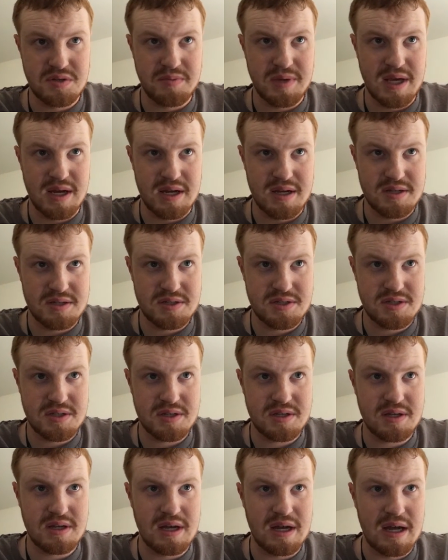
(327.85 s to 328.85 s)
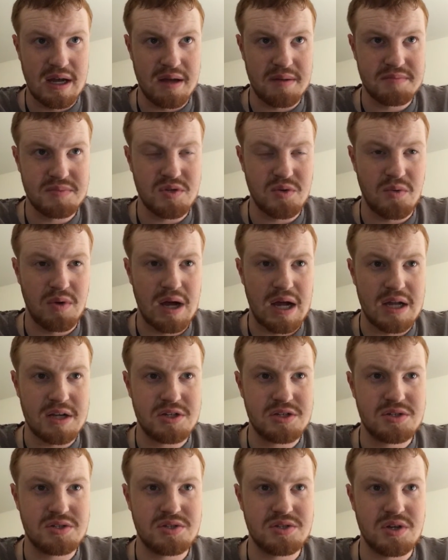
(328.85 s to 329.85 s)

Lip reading: to be honest, to watch.